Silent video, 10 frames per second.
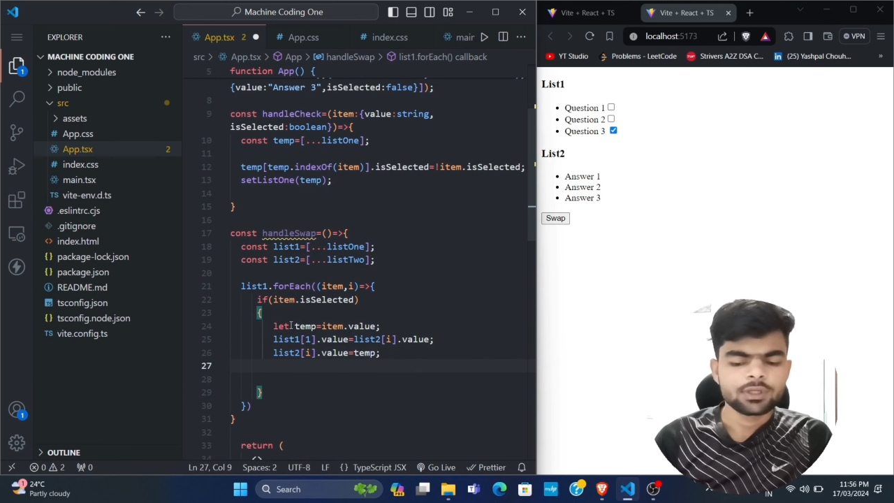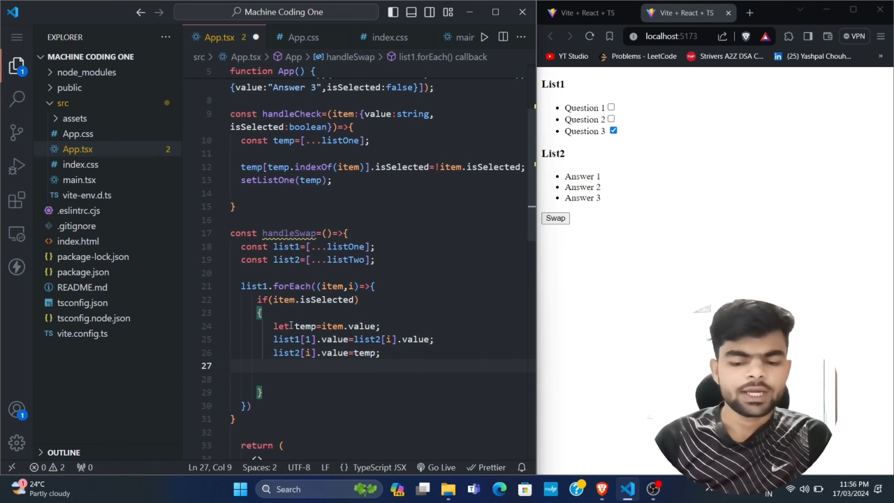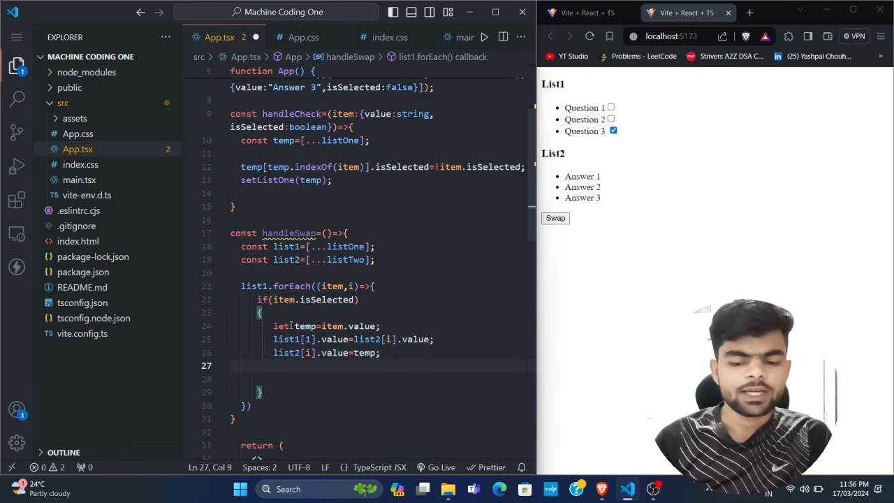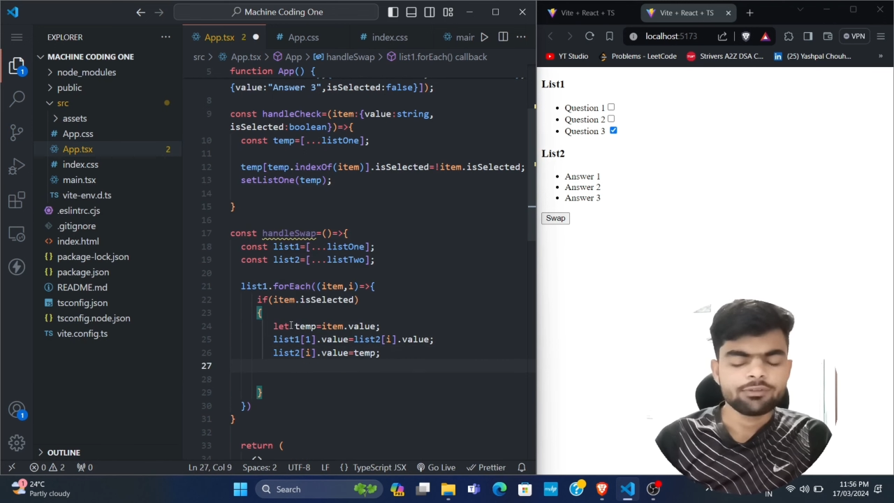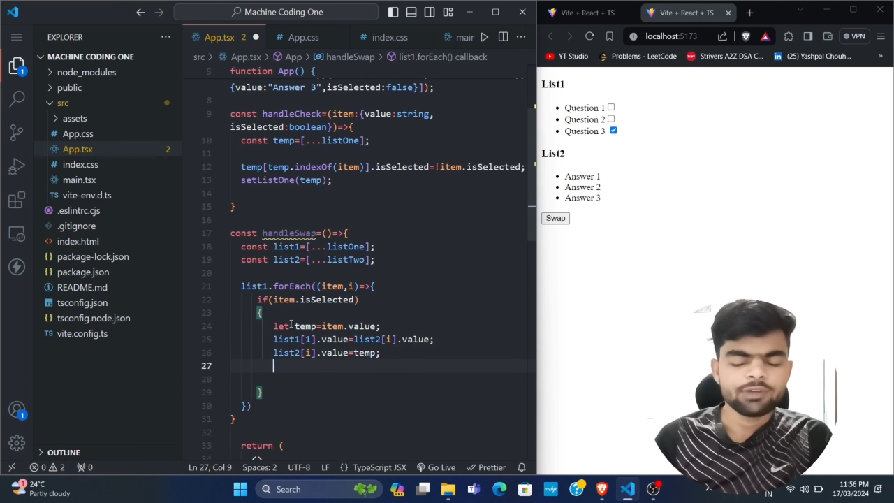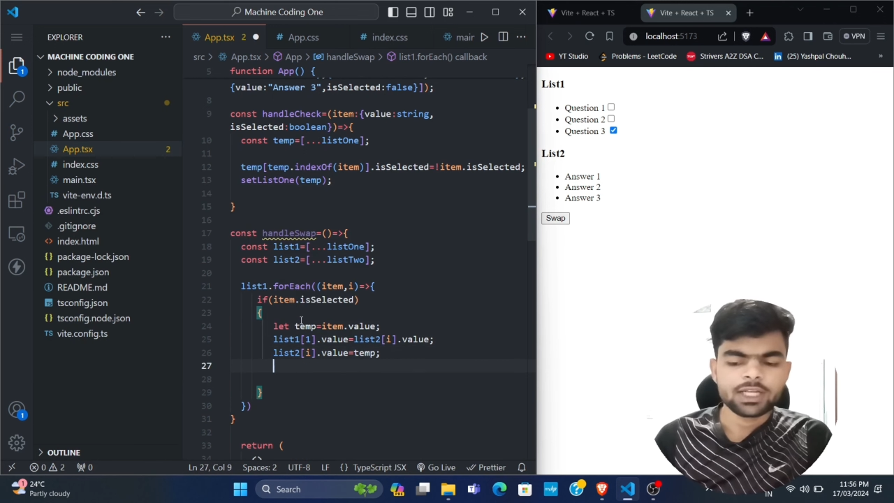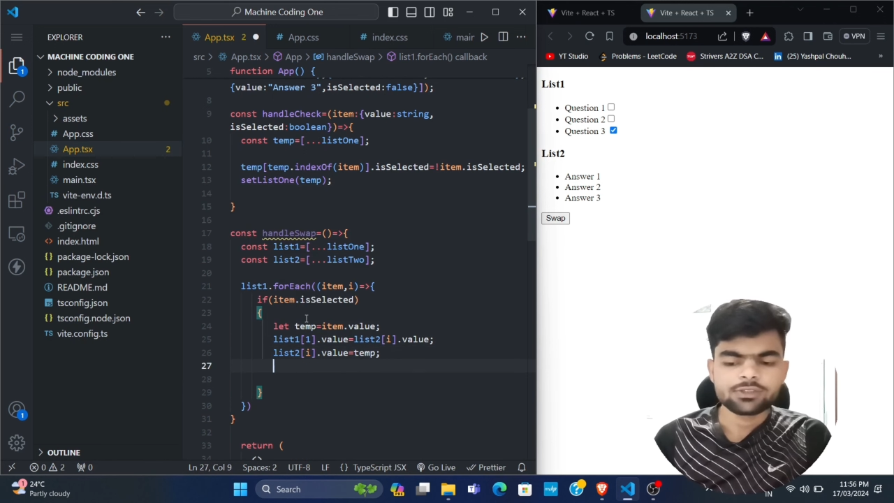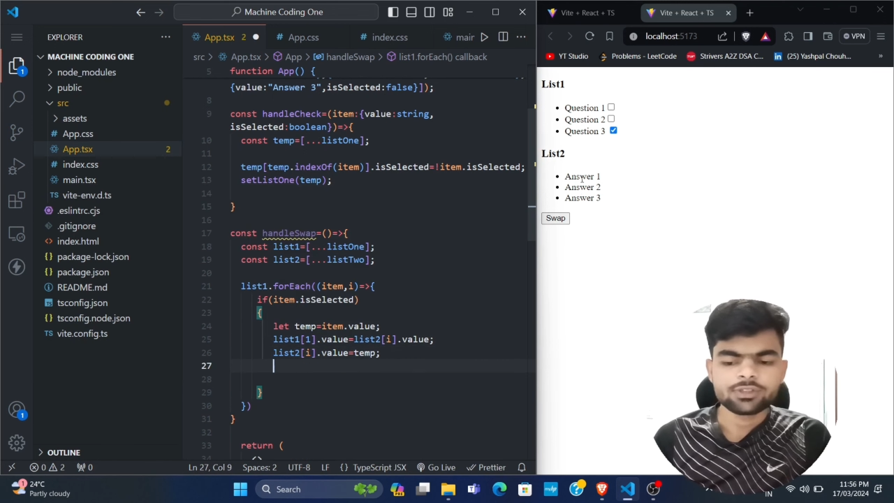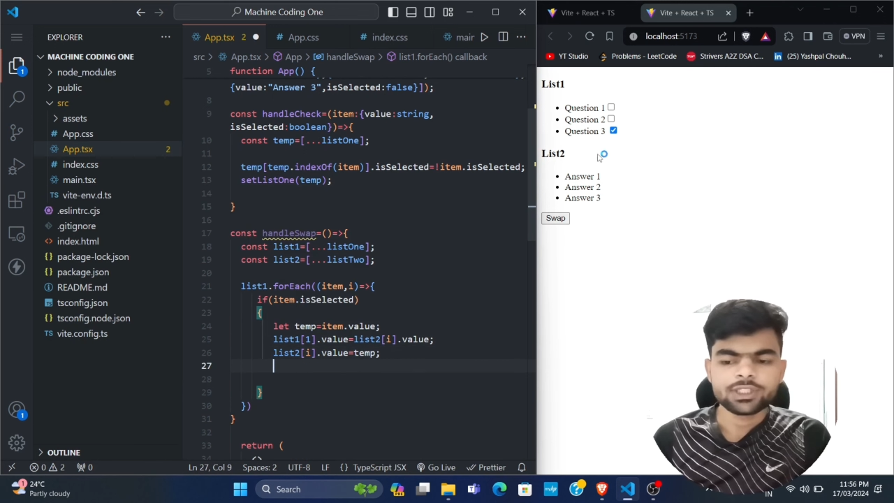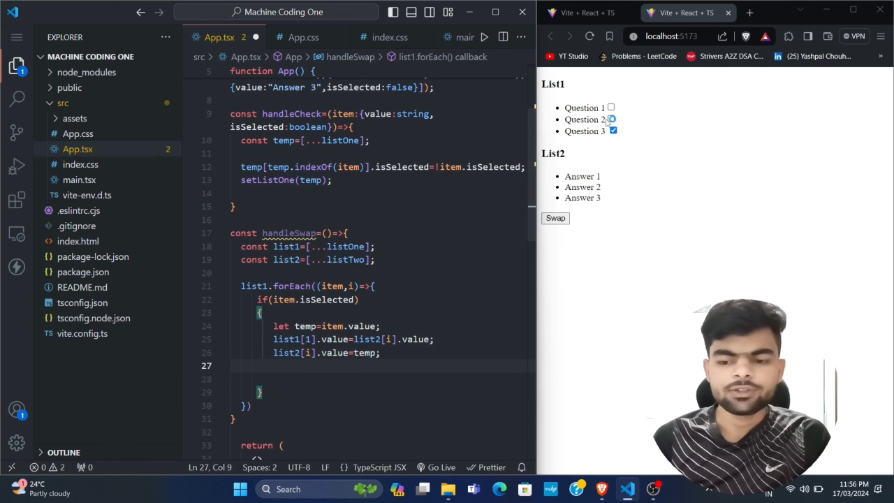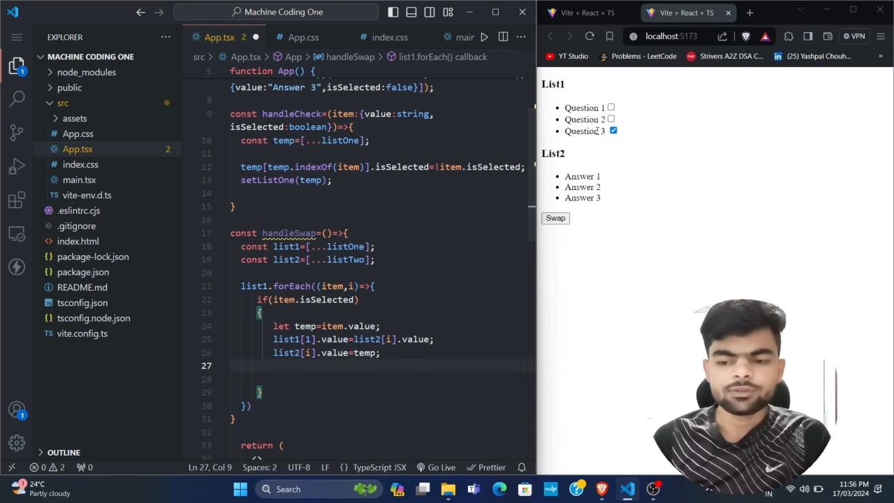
and we also need to